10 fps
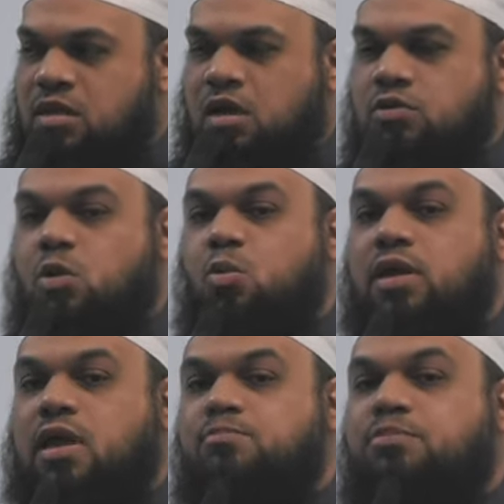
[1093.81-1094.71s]
and no one
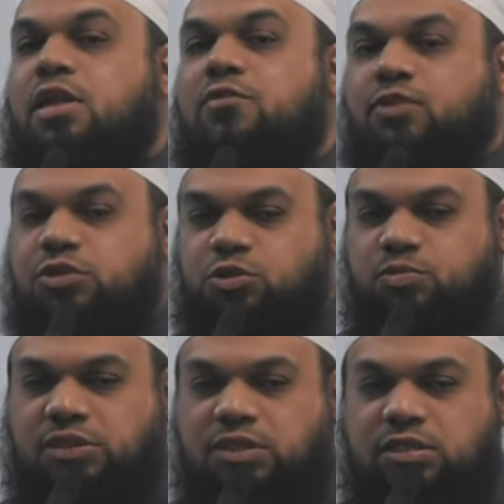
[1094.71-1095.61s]
can benefit you
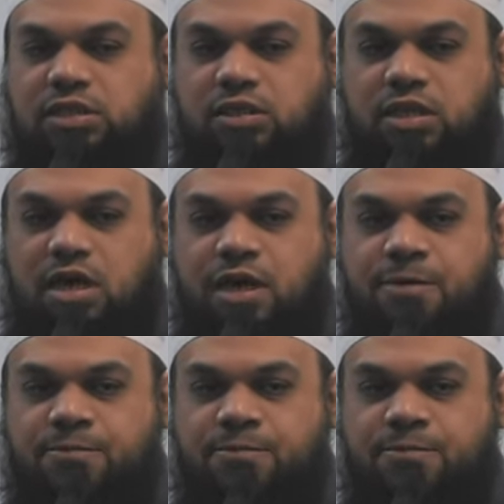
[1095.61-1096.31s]
besides Allah,